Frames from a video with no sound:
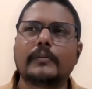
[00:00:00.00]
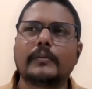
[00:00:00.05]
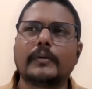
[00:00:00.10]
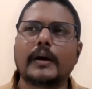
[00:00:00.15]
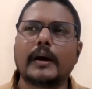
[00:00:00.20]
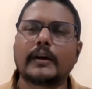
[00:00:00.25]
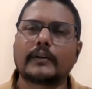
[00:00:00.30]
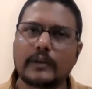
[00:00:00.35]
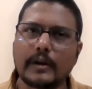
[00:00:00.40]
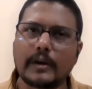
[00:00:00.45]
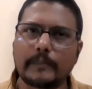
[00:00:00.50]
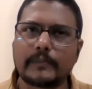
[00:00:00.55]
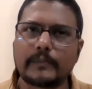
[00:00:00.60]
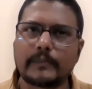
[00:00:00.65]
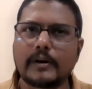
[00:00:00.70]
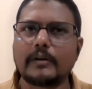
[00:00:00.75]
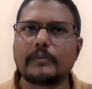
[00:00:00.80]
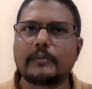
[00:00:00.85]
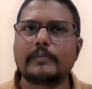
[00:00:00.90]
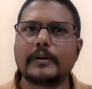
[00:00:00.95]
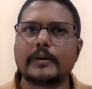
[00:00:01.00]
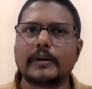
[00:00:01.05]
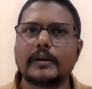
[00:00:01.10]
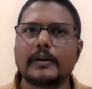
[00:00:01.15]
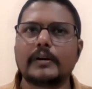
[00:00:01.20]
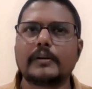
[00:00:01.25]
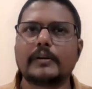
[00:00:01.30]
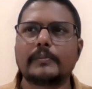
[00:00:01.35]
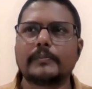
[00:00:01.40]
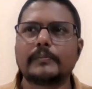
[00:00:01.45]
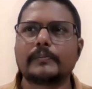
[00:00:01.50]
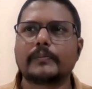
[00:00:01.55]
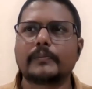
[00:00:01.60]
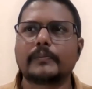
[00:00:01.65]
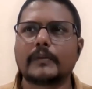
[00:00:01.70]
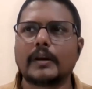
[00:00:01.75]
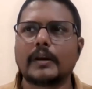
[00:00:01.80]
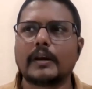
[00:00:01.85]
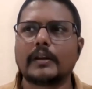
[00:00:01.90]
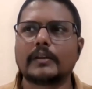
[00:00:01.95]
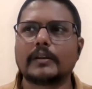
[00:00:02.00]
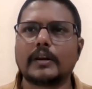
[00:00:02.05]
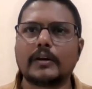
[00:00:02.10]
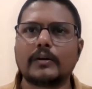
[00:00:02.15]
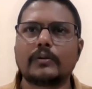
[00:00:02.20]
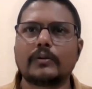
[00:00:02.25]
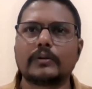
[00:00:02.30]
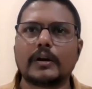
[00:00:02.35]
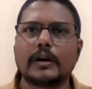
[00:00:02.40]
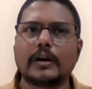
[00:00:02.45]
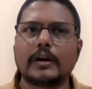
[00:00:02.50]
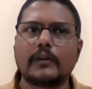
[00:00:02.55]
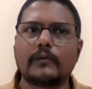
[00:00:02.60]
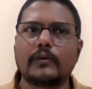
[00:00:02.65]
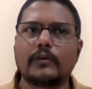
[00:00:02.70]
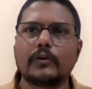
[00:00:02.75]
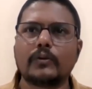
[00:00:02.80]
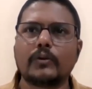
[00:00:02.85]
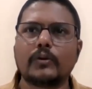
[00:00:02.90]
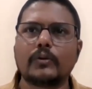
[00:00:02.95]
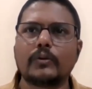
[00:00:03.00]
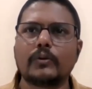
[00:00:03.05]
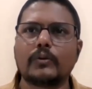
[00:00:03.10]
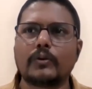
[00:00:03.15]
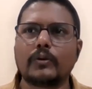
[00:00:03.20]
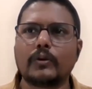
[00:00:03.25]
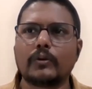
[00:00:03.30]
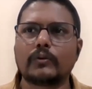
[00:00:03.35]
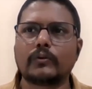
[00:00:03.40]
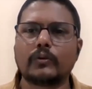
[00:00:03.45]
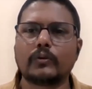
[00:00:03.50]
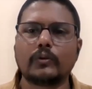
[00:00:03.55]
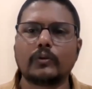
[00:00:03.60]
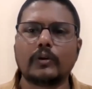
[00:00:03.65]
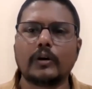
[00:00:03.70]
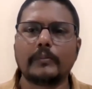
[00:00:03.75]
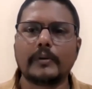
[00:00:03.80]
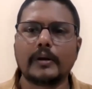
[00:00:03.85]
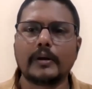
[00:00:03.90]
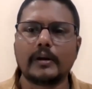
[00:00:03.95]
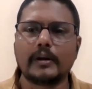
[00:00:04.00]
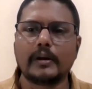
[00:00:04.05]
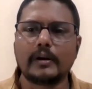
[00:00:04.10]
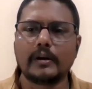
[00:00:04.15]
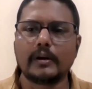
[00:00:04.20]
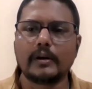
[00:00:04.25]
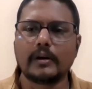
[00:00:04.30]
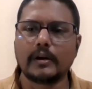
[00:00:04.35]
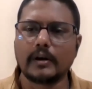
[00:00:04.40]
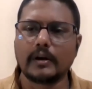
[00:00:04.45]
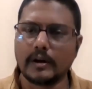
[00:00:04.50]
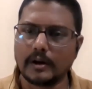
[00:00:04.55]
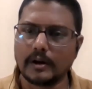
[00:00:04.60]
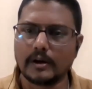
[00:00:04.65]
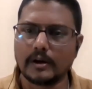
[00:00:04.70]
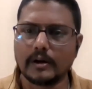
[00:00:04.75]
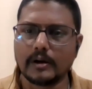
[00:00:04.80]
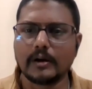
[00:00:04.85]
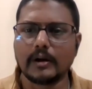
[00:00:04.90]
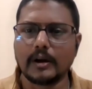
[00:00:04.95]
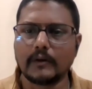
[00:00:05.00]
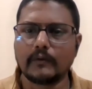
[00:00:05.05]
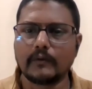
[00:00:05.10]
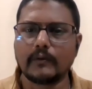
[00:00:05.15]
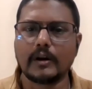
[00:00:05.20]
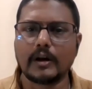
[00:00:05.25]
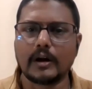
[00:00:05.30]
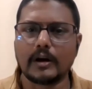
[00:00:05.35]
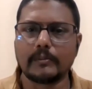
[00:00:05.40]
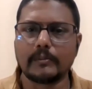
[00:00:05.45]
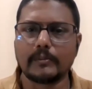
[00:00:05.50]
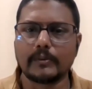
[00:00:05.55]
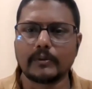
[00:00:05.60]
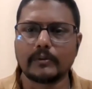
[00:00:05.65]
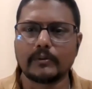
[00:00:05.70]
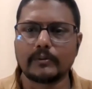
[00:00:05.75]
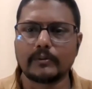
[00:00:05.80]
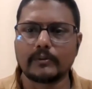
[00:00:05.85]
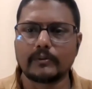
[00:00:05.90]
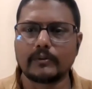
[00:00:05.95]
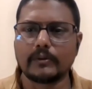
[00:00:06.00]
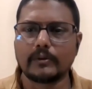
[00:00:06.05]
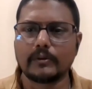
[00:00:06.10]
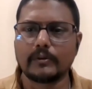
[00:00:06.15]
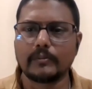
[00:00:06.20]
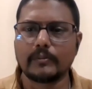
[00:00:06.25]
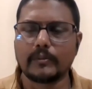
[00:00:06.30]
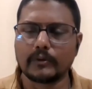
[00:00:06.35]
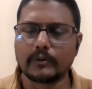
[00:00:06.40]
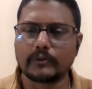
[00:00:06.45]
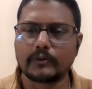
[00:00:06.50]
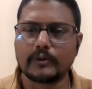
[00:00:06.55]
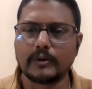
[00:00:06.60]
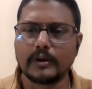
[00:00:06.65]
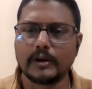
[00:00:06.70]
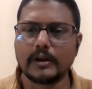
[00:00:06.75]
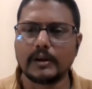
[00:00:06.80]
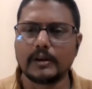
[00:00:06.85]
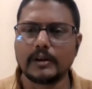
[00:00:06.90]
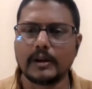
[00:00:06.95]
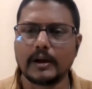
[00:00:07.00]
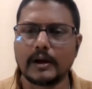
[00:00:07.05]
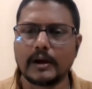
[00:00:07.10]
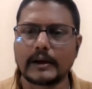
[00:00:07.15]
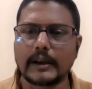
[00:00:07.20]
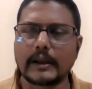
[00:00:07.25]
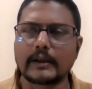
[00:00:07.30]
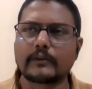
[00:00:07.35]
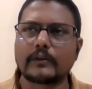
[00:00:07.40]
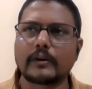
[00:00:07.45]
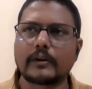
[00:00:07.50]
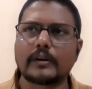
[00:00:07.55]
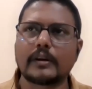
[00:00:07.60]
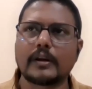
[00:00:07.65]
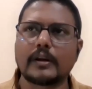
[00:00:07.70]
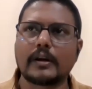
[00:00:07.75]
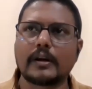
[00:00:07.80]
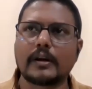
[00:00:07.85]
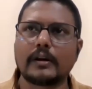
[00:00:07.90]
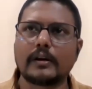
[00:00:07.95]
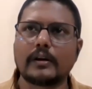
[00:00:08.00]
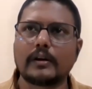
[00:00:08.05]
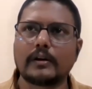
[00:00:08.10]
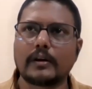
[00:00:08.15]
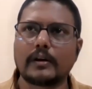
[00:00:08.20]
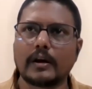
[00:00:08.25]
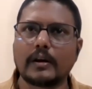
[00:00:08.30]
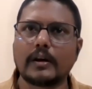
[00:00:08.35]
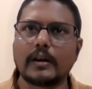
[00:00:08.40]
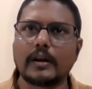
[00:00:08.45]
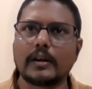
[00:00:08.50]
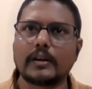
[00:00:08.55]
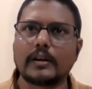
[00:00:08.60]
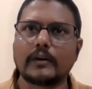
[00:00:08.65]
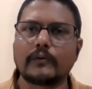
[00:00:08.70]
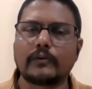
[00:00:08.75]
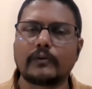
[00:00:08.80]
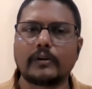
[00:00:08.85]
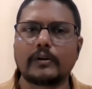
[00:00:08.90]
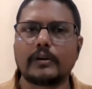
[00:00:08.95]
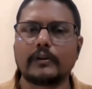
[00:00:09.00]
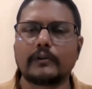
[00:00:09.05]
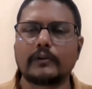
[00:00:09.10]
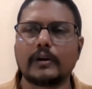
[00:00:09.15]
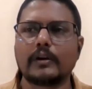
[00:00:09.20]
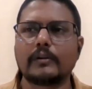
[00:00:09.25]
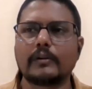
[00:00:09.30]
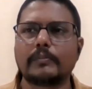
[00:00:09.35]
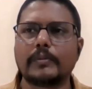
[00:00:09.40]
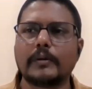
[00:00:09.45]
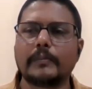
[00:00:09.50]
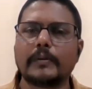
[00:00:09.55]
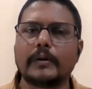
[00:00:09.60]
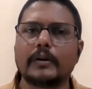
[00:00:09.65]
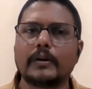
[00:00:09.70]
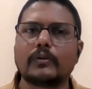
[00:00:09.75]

accepted bear and they know that if you go close to a bear, it will harm you. So mostly the attacks are there done in the forest, and people